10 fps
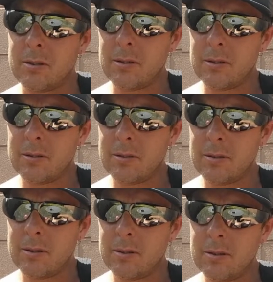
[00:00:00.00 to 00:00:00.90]

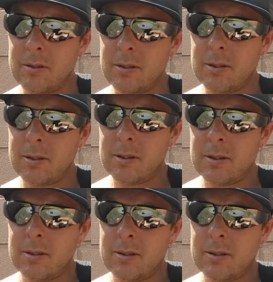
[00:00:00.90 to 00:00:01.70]
Nobody speaks.